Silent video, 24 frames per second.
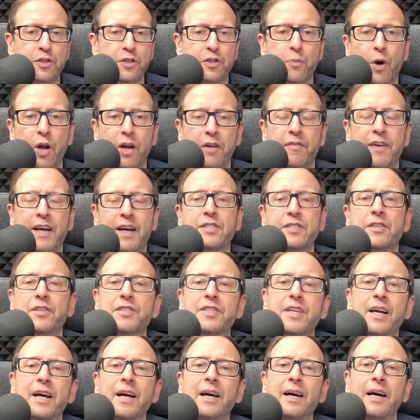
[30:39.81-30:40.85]
to smaller
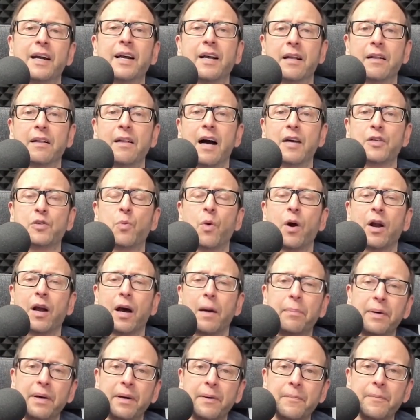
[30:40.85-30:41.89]
vessels, and it clogs one
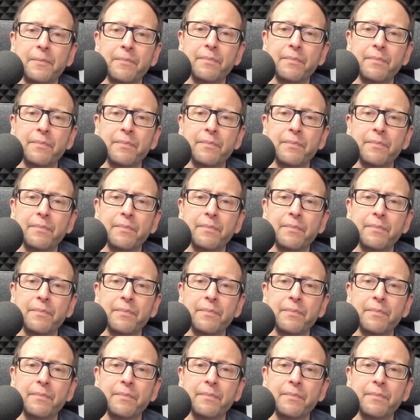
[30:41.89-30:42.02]
up.